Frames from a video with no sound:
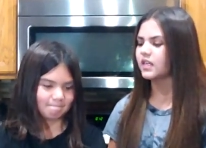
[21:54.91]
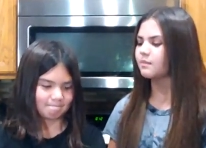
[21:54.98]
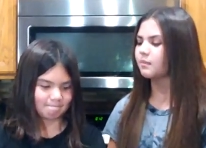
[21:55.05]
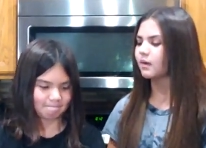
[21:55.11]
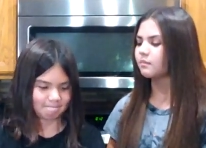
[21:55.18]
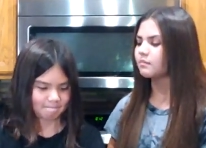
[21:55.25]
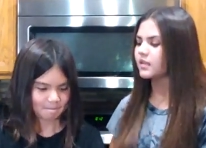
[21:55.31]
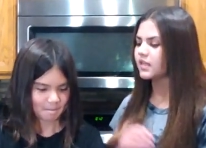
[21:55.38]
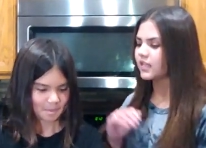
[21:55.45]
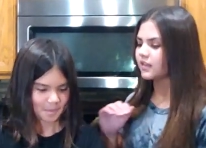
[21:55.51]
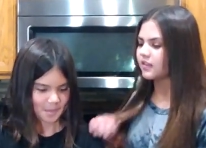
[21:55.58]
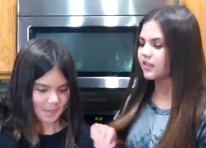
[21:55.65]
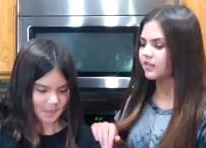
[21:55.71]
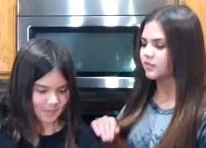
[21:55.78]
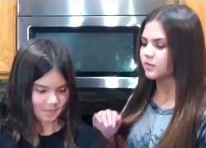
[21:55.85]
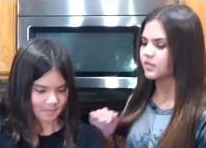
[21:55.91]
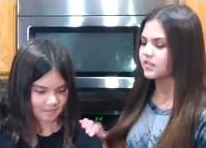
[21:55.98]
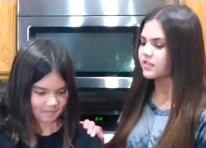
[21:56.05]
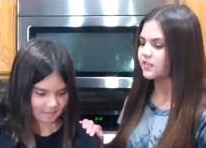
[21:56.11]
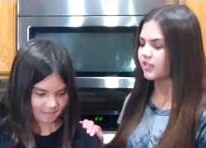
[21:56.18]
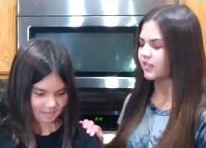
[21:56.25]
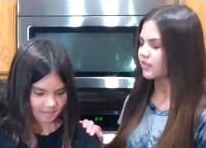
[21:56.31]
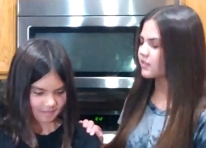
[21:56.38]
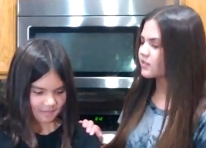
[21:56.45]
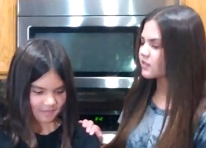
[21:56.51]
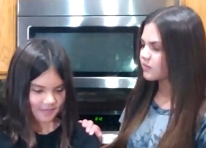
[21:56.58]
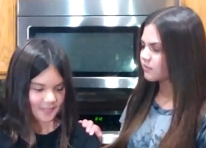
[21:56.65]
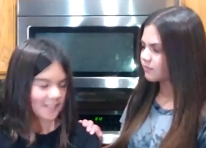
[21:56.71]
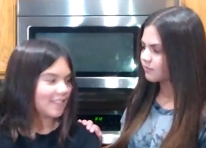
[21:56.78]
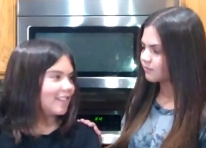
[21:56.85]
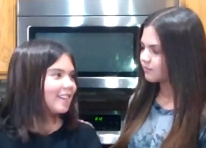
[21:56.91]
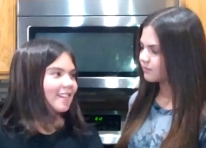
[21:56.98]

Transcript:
Speaker 1: keep on beating things with sticks.